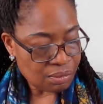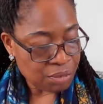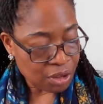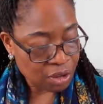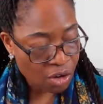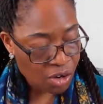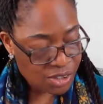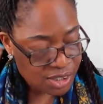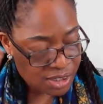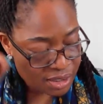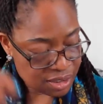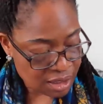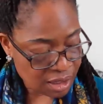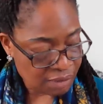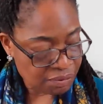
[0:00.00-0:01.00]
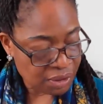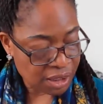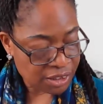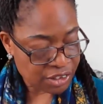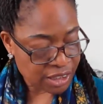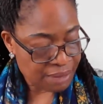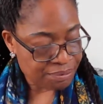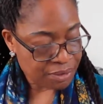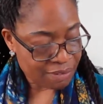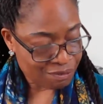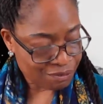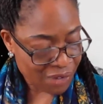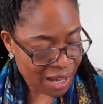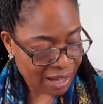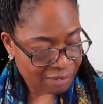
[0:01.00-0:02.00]
Because even in chapter
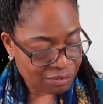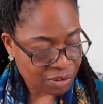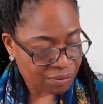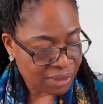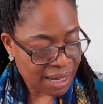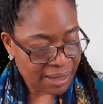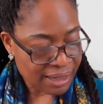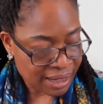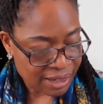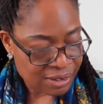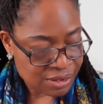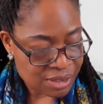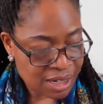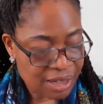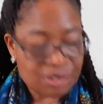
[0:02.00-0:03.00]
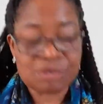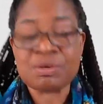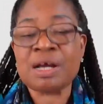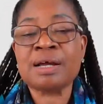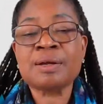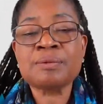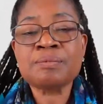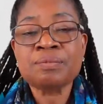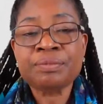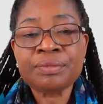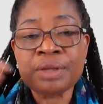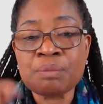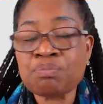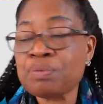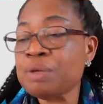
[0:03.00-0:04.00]
5 of that Ezra,
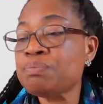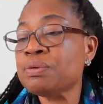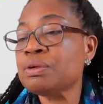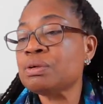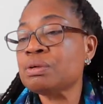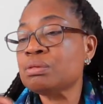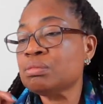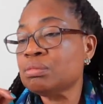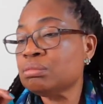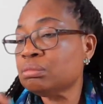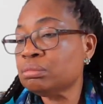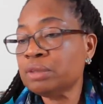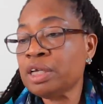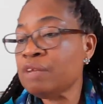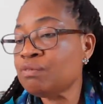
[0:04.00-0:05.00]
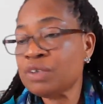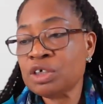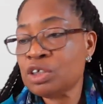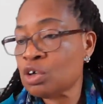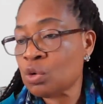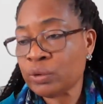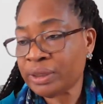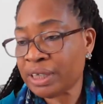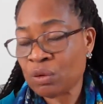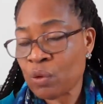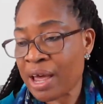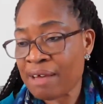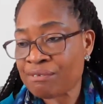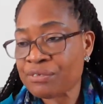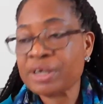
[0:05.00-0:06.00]
the people, even though they
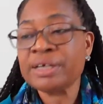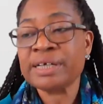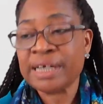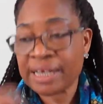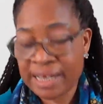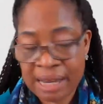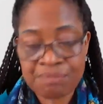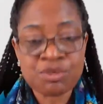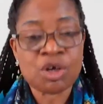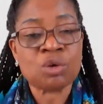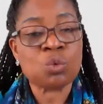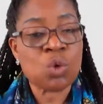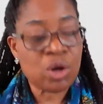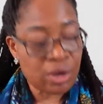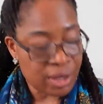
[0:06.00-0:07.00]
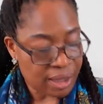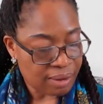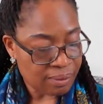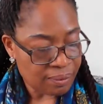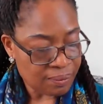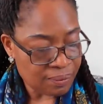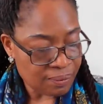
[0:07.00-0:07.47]
were afraid, they kept on working.